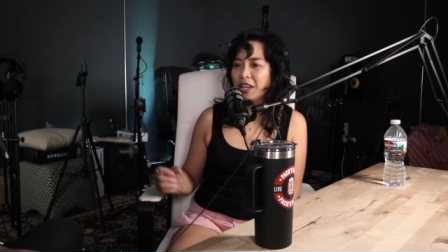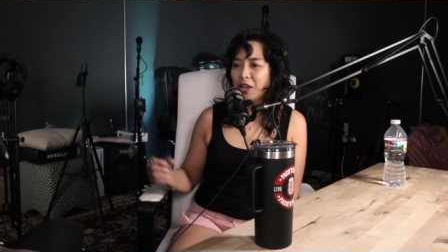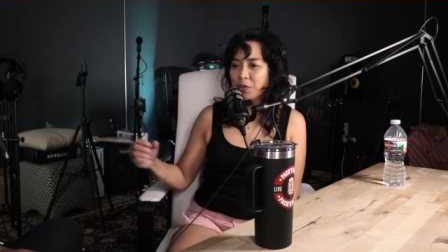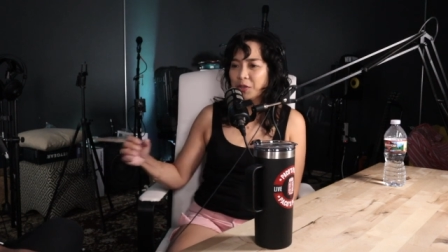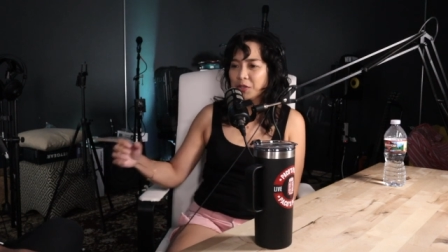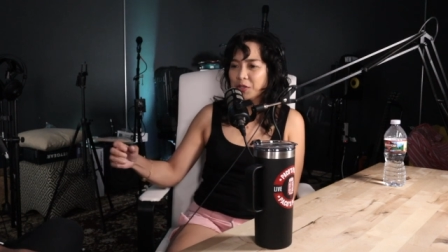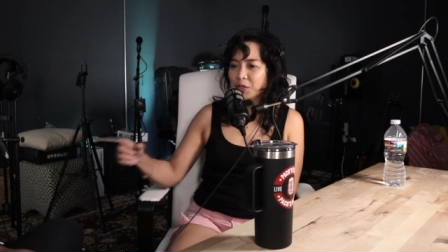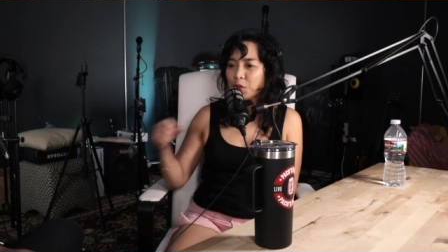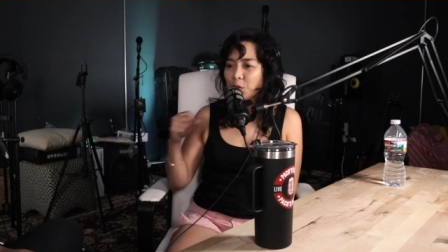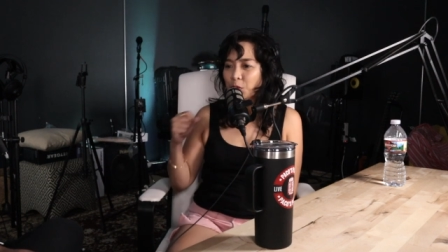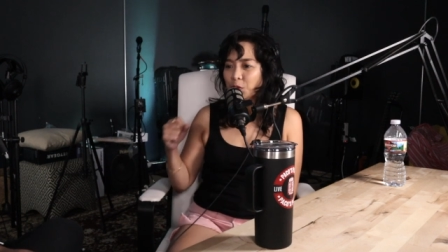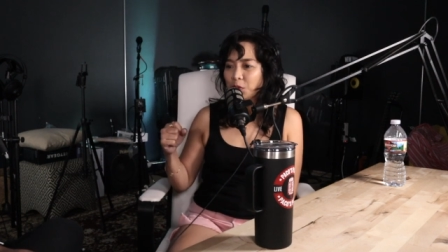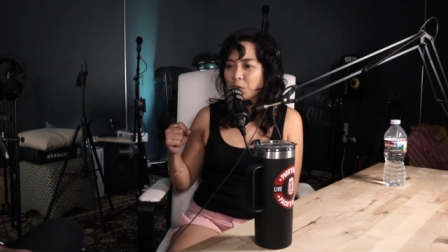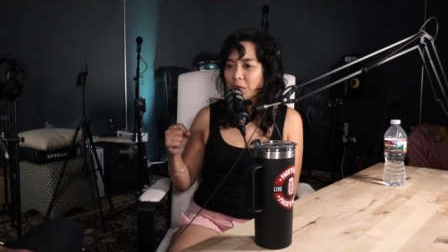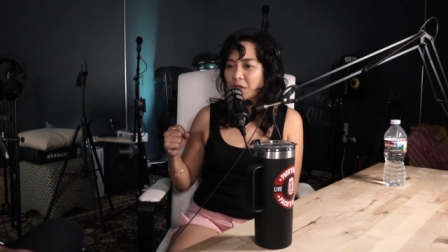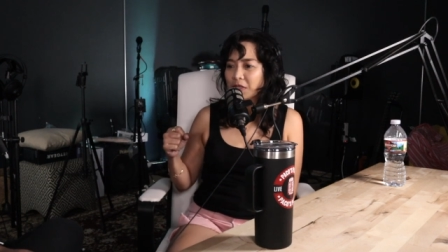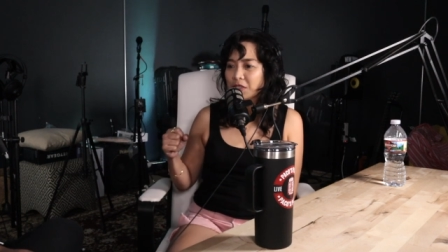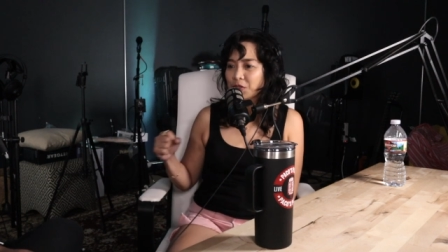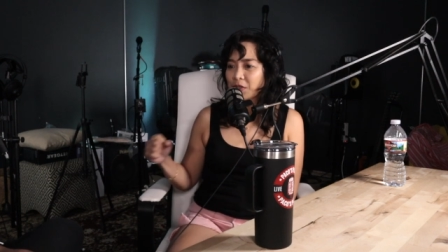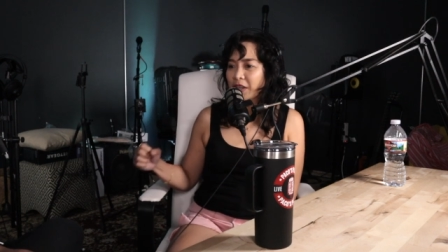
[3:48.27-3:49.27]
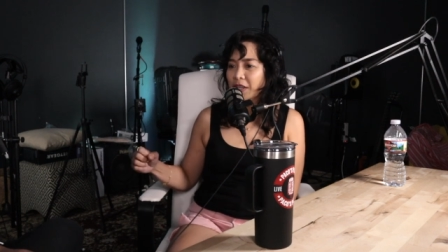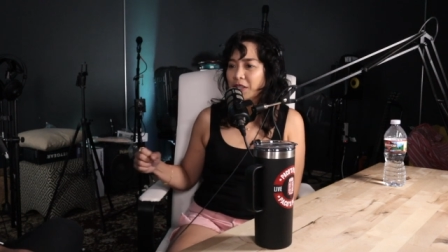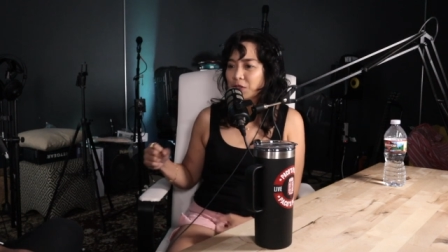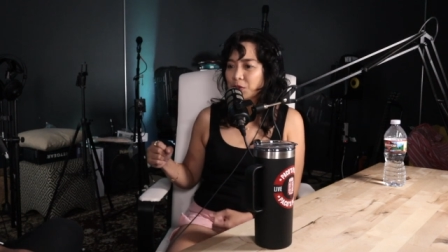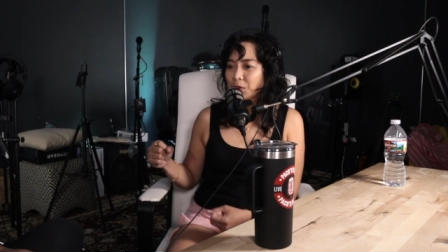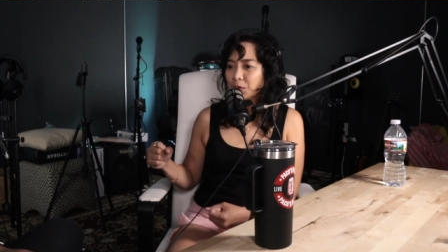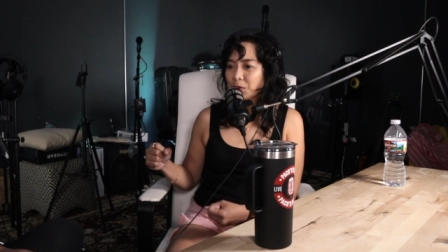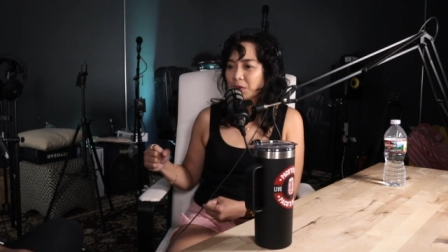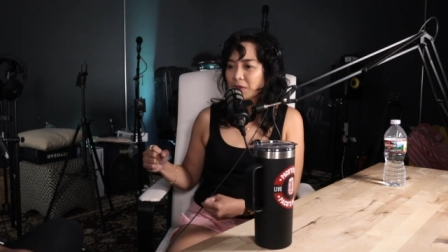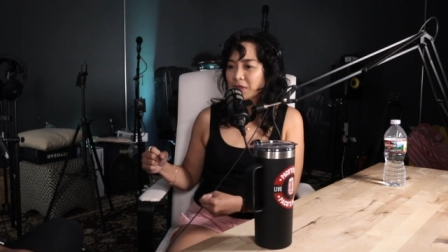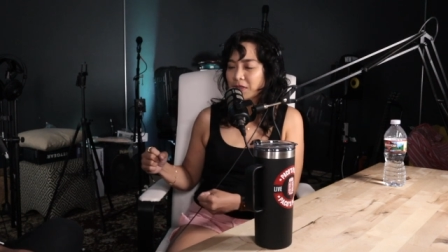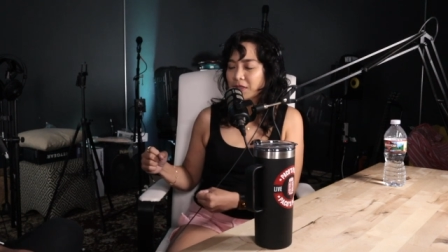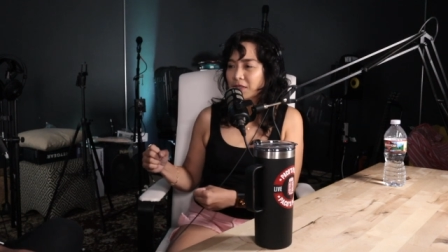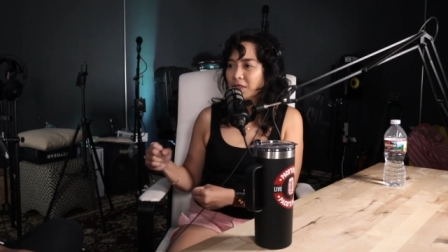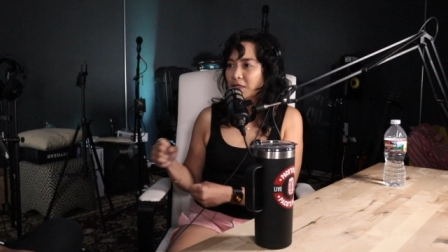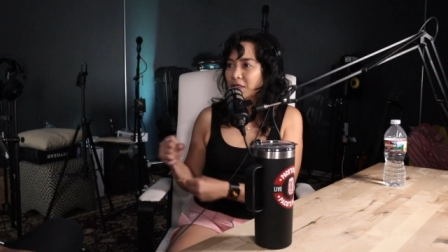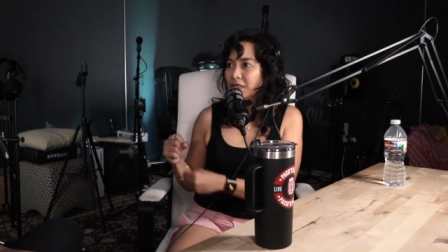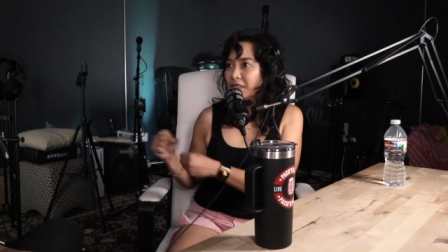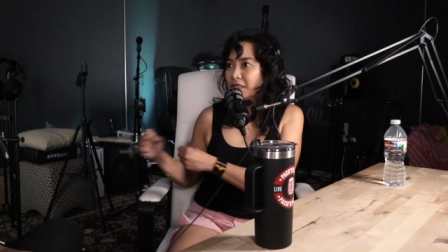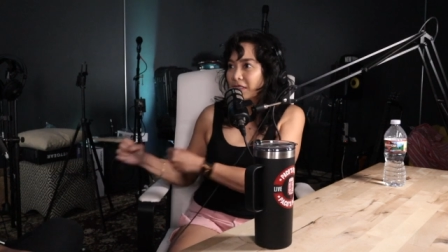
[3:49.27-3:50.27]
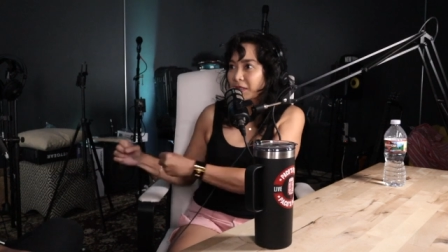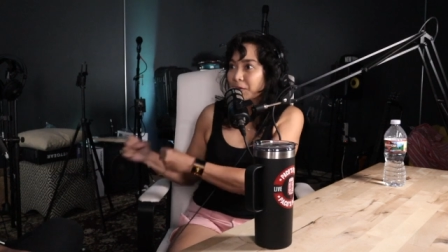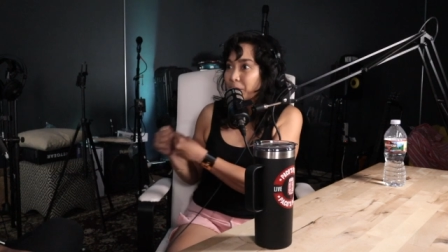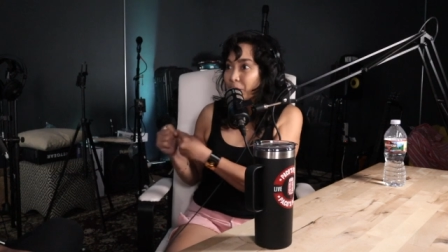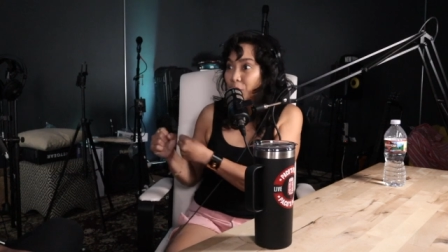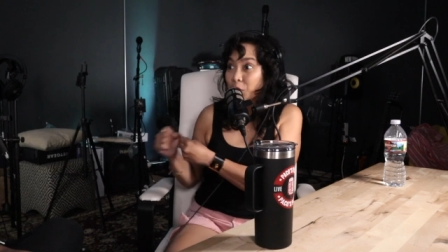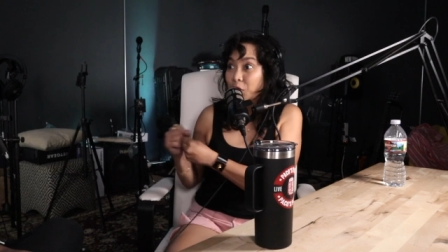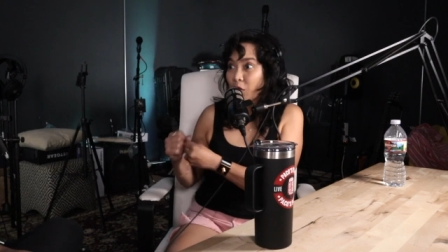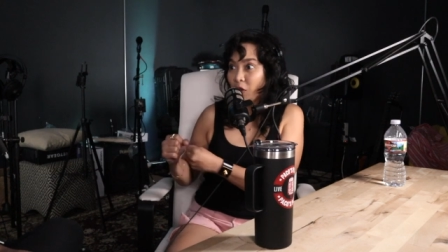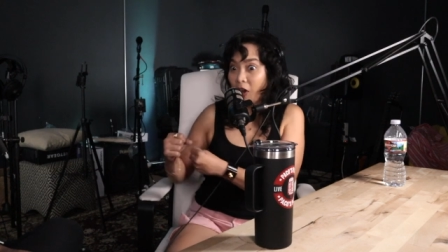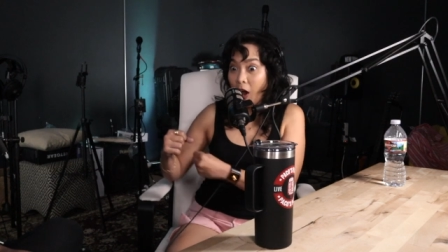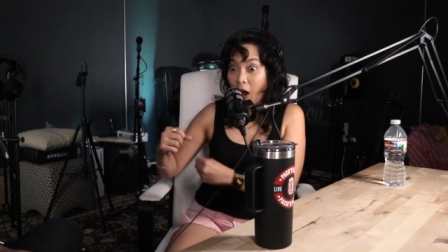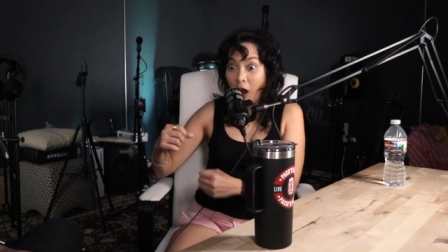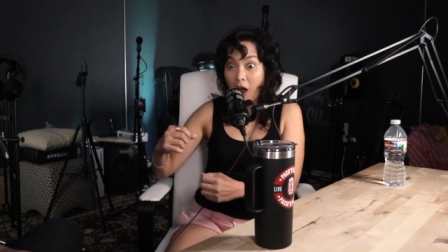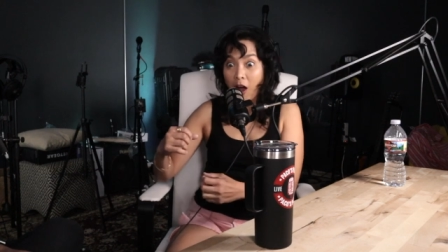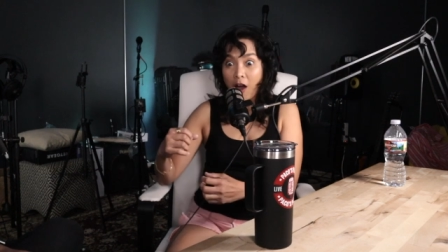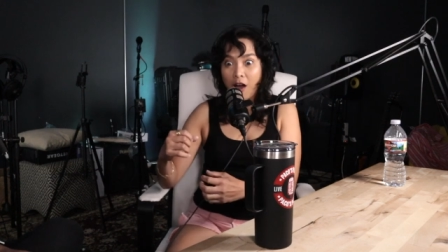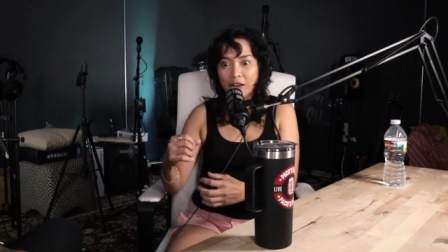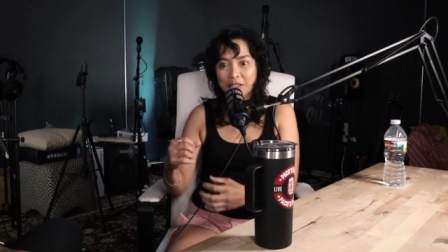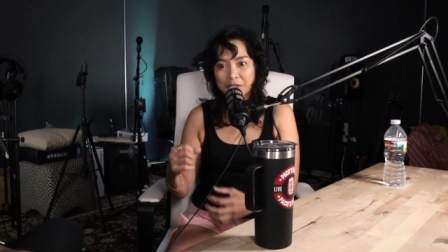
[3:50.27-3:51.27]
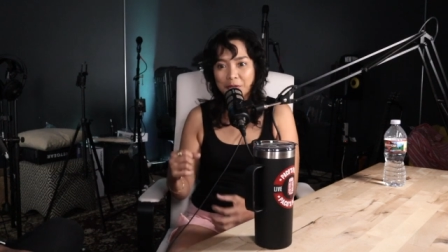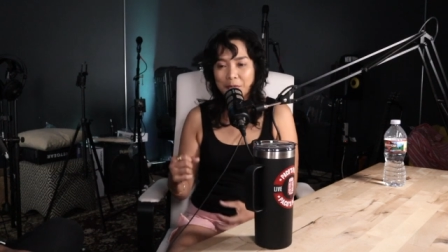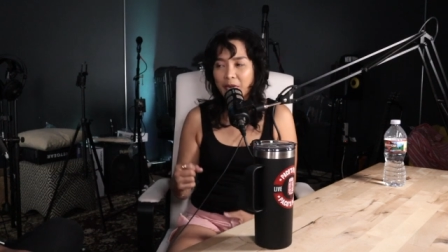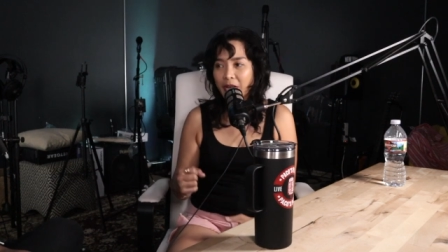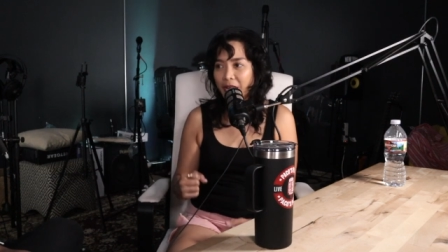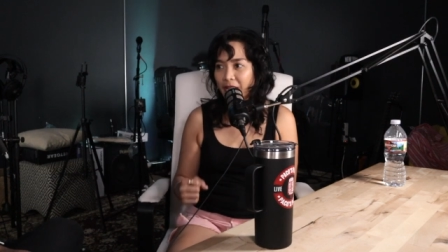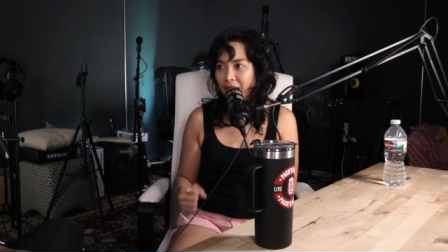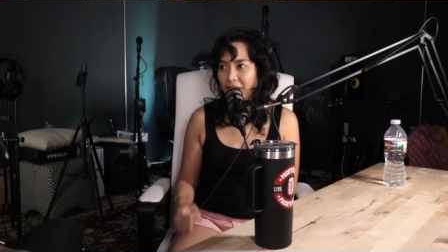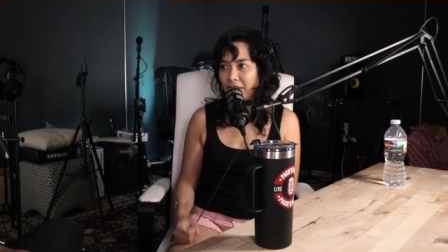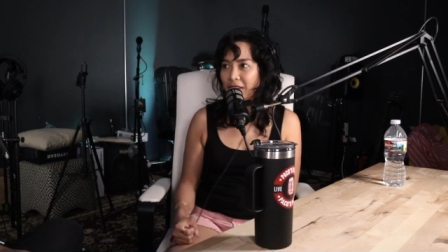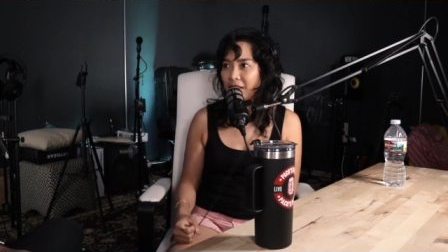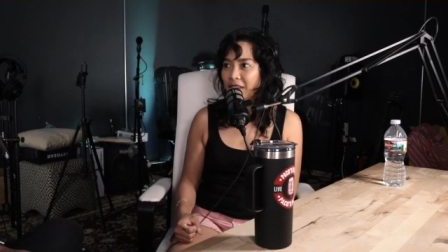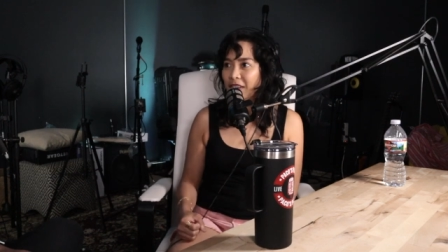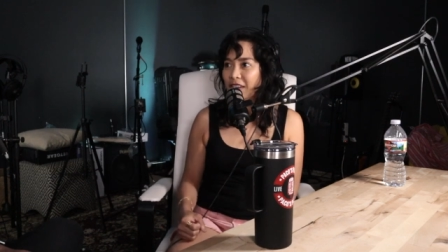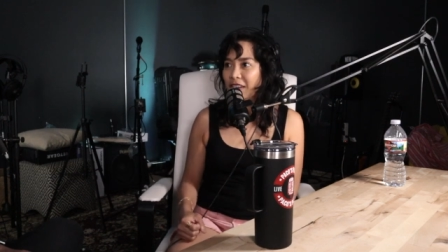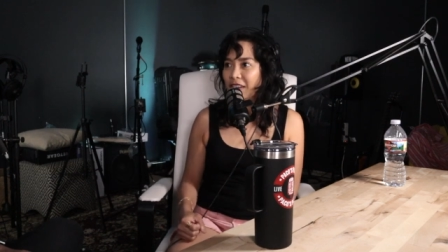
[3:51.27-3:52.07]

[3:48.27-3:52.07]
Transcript: I was the only one trying to, you know, hog the mic.